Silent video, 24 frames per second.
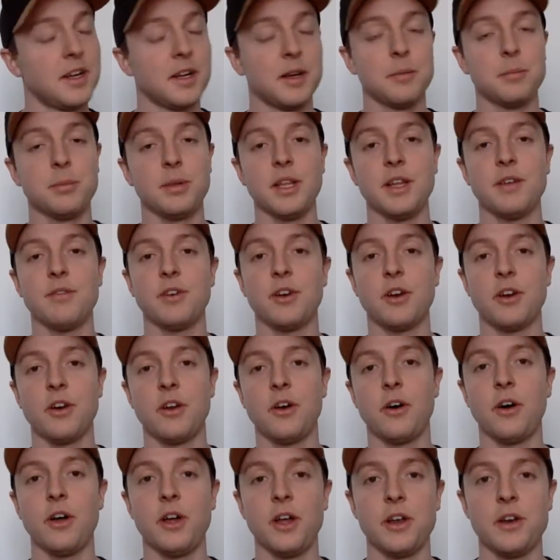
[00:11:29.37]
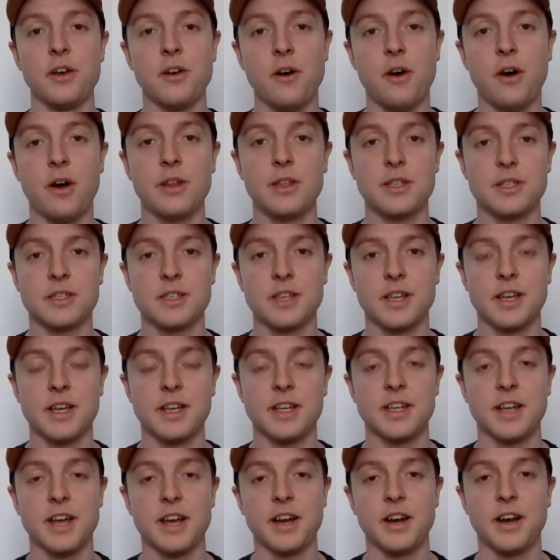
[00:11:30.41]
believe it or not, a 9th
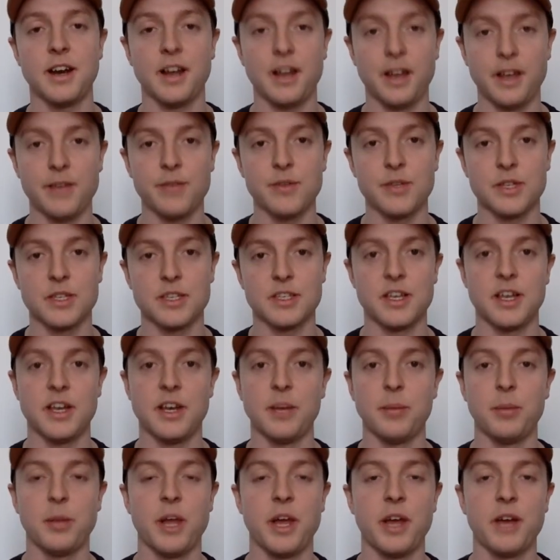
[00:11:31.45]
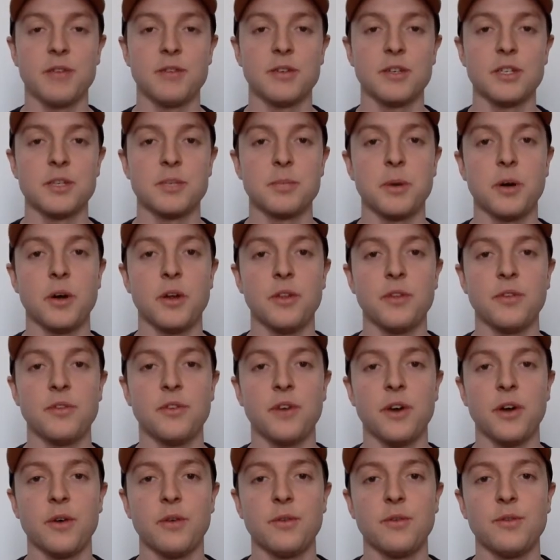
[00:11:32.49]
seed and an 11th seed are playing for a spot in the
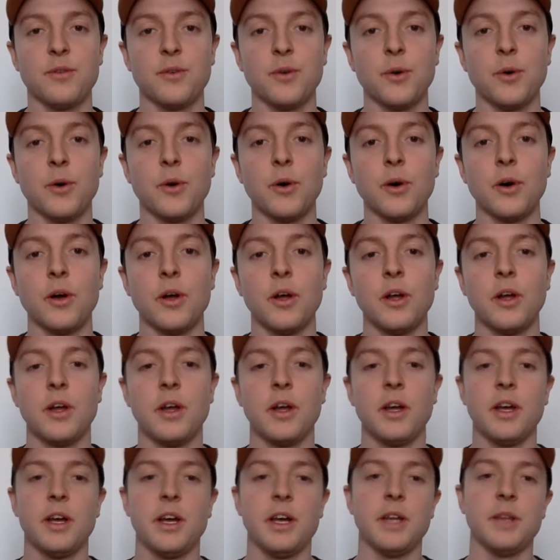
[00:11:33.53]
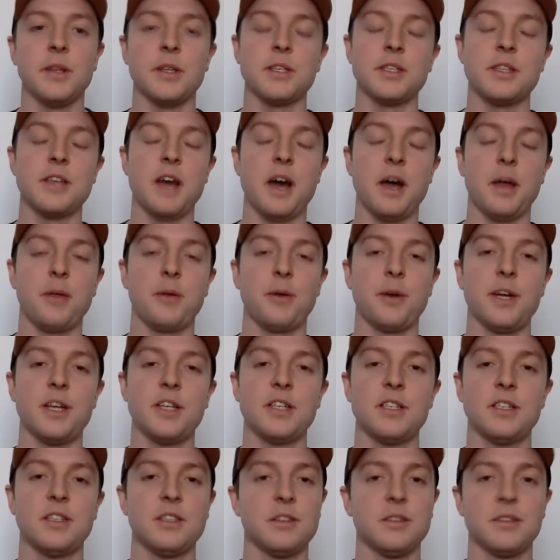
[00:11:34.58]
Final 4 in the South
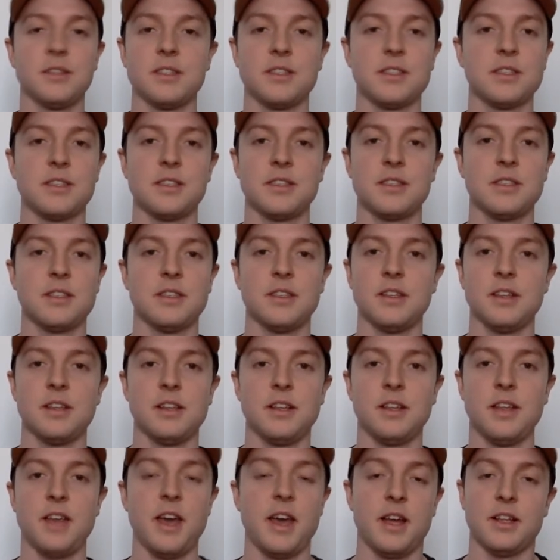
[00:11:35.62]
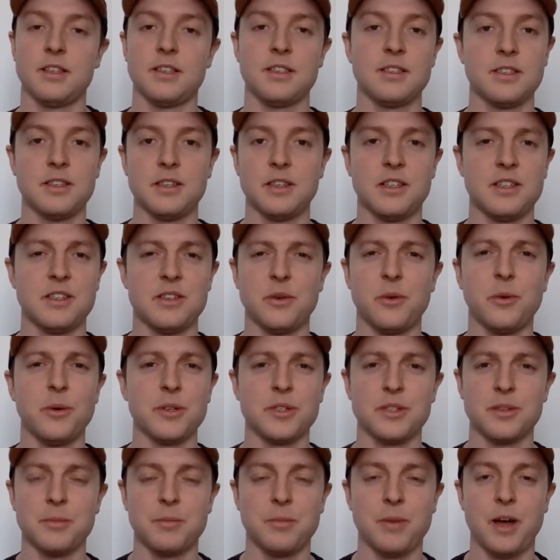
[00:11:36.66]
region. It's
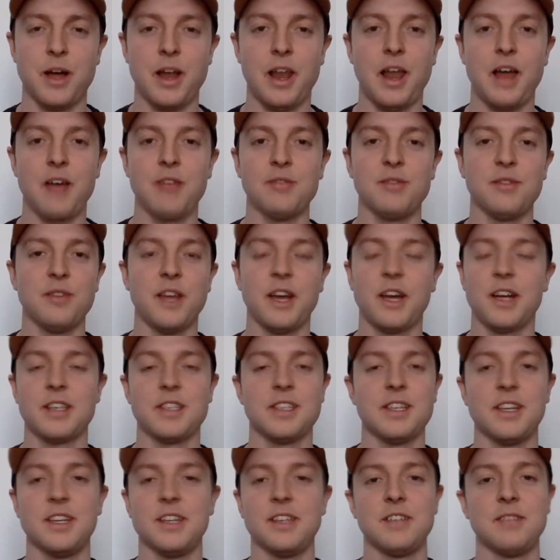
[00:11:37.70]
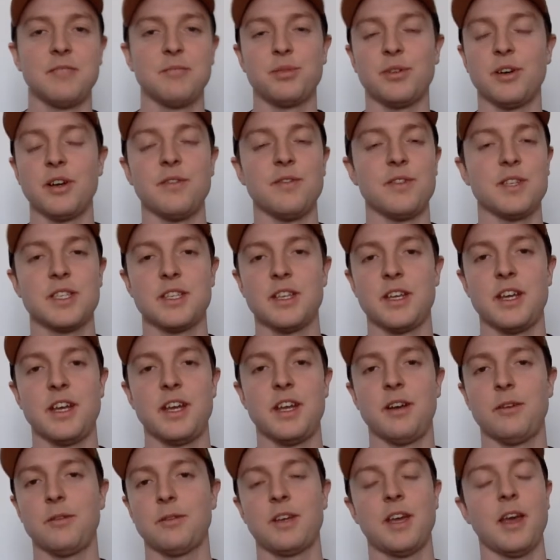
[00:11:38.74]
awesome. I love, like I said previously,
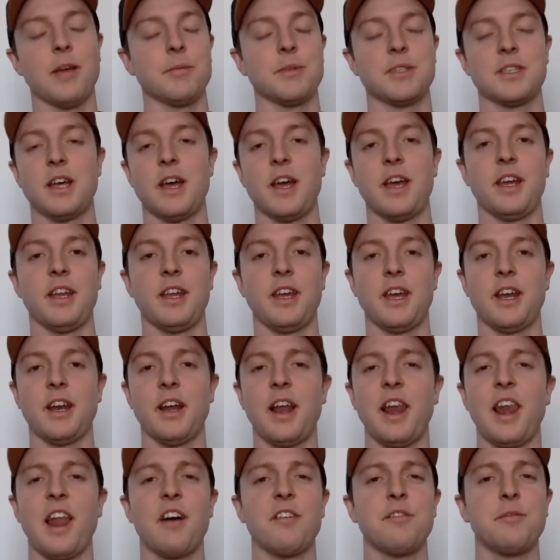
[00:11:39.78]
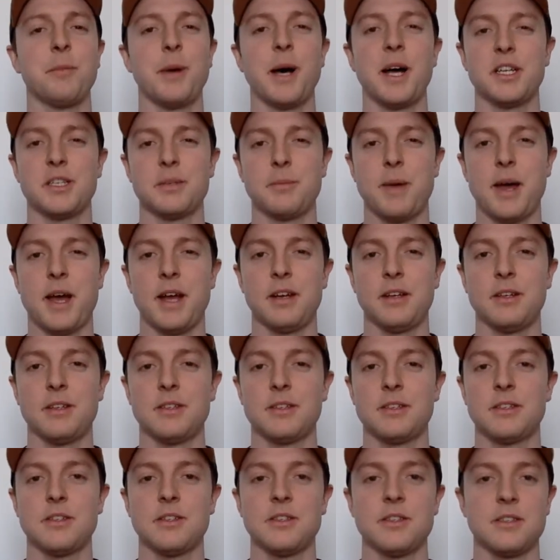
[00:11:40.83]
and I'll keep saying it again, I love March
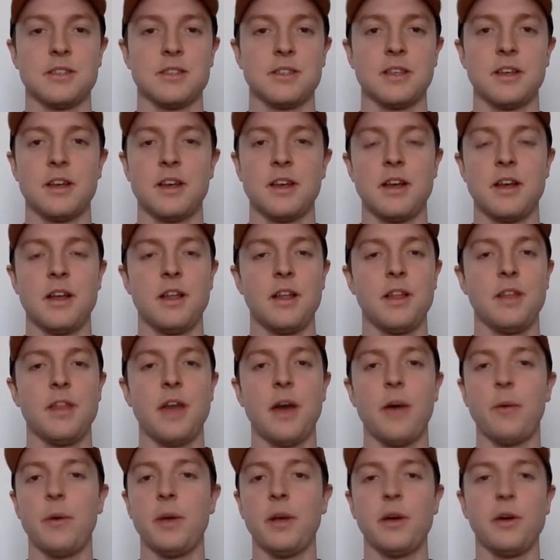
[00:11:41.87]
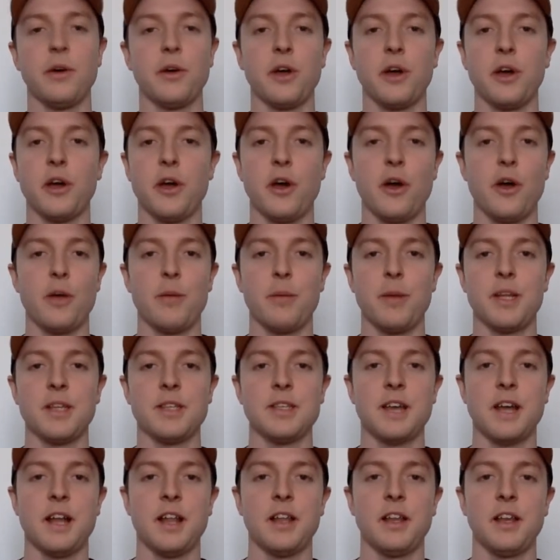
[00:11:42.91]
Madness. Just that win or go home
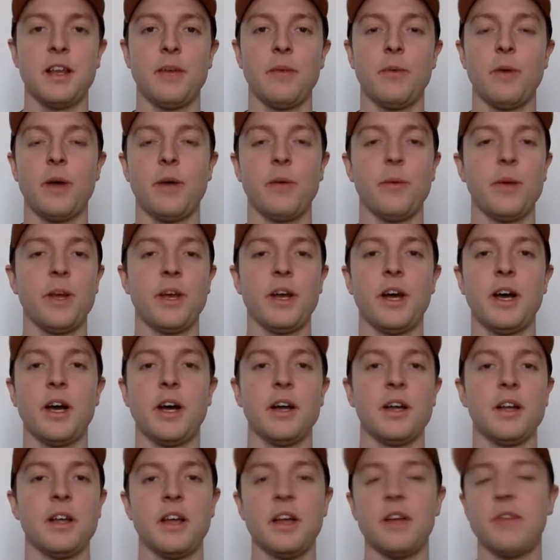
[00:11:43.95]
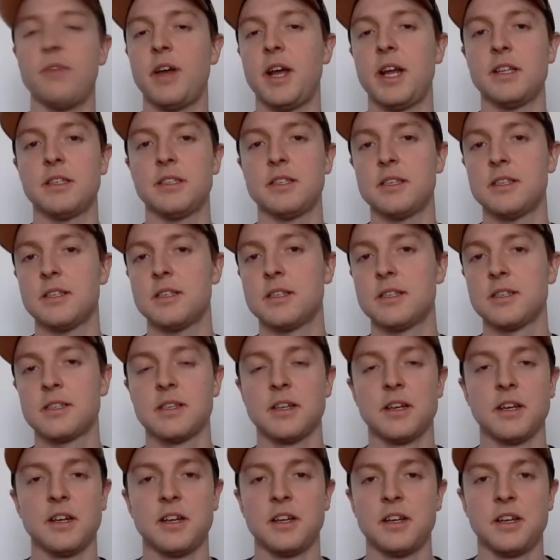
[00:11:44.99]
mentality. One winner
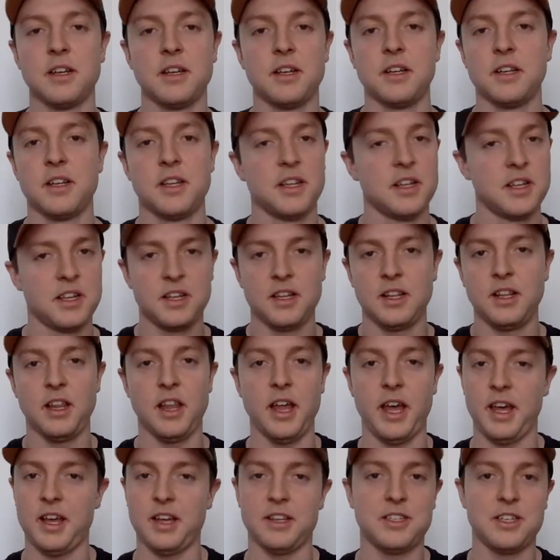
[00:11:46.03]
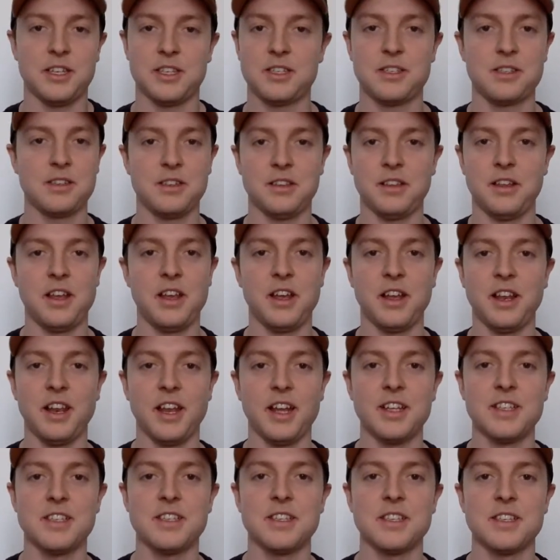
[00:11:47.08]
advances. It
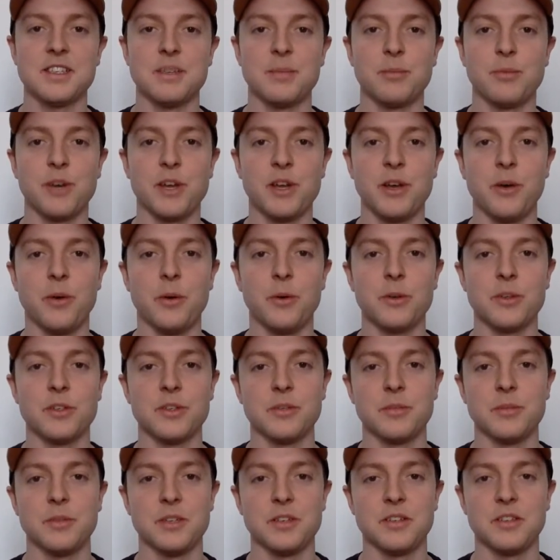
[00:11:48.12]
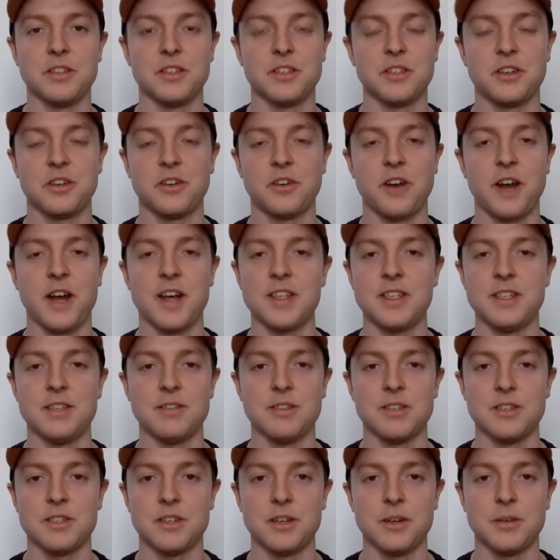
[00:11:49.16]
leads to some pretty awesome and just crazy
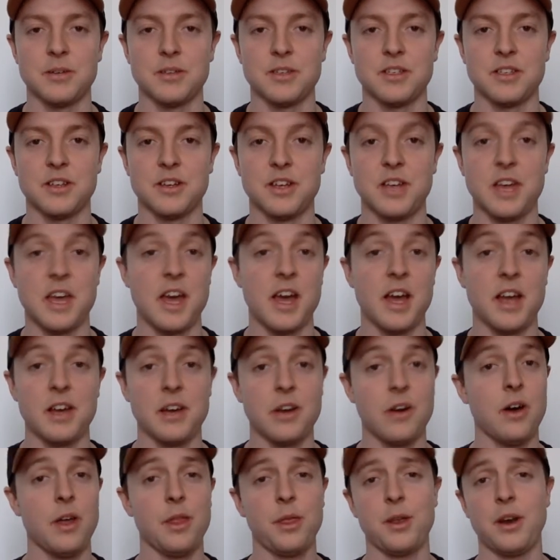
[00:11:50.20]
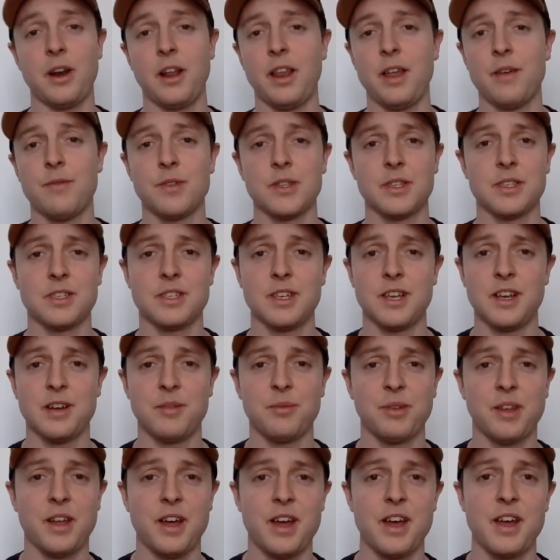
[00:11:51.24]
results. So yeah, a 9th and 11th seed are
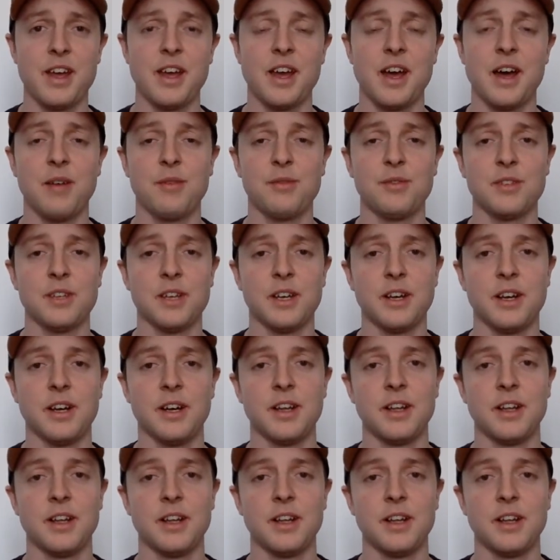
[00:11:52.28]
playing after